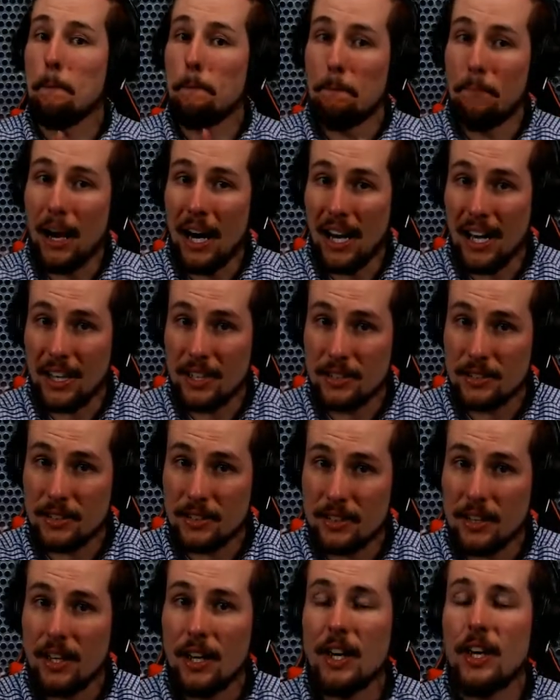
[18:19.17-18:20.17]
But
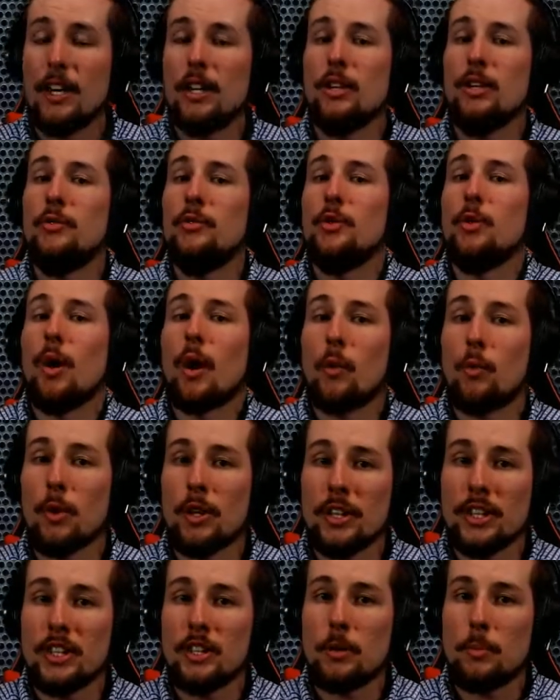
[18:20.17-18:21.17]
if you are
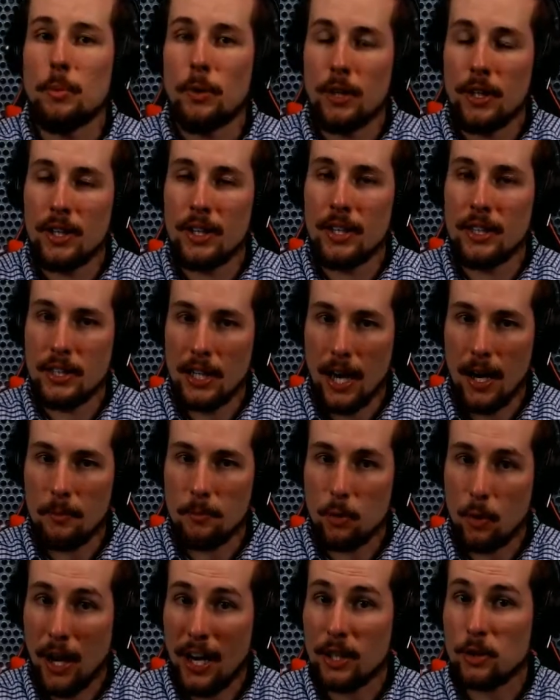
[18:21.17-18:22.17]
willing to put in the time
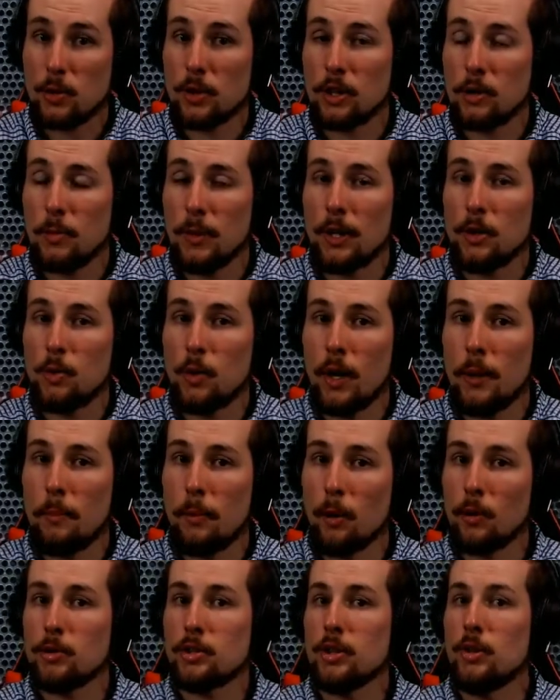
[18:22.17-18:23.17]
to actually explain to a
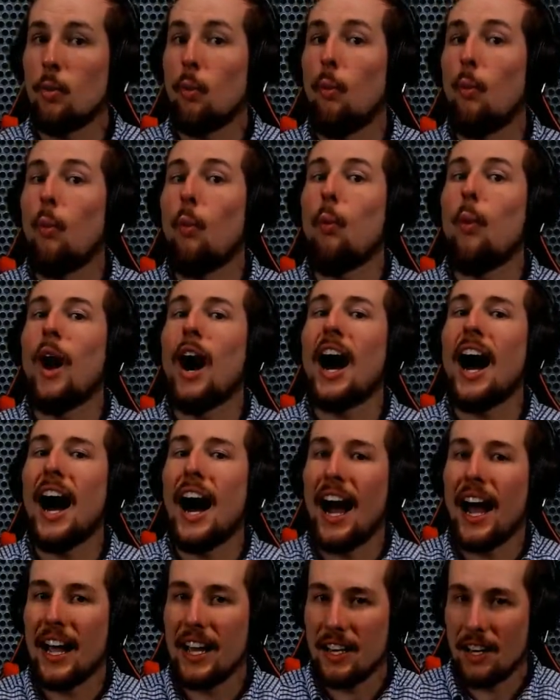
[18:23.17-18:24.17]
person
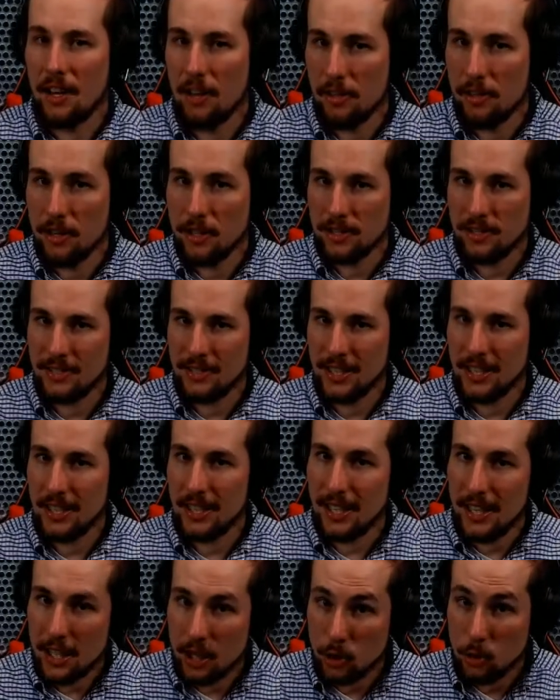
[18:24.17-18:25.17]
why this
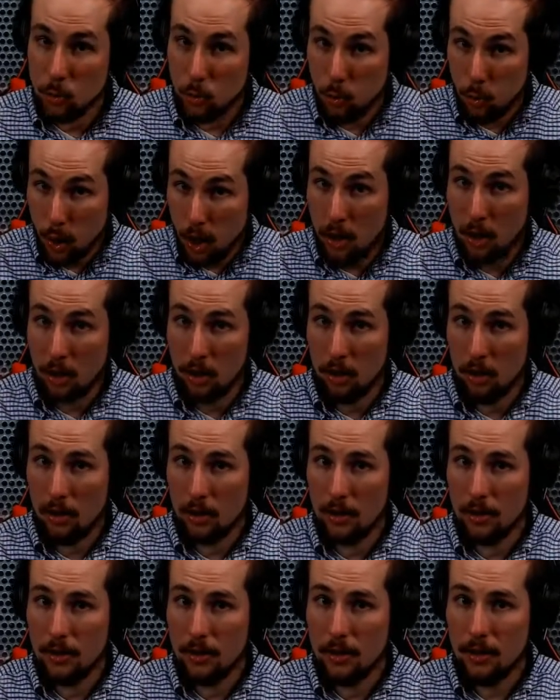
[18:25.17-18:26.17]
sin is wrong,
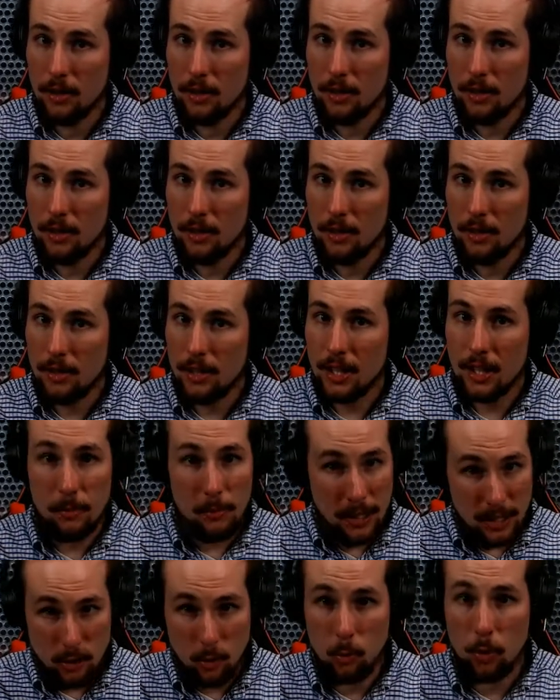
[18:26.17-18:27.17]
it
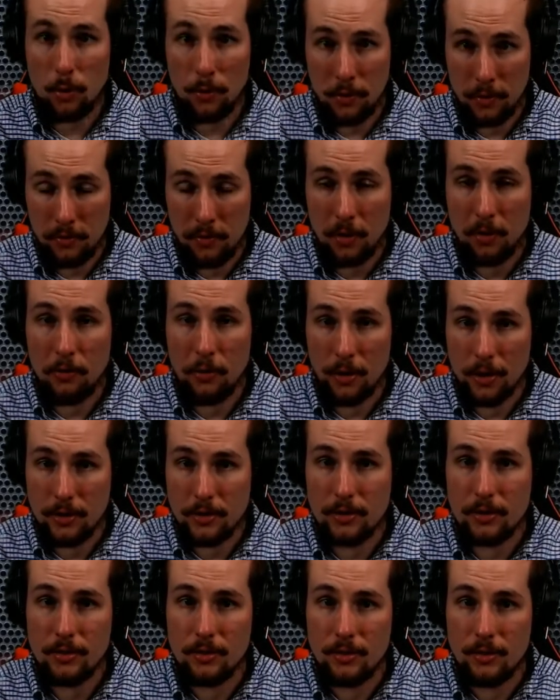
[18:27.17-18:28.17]
makes a world of difference.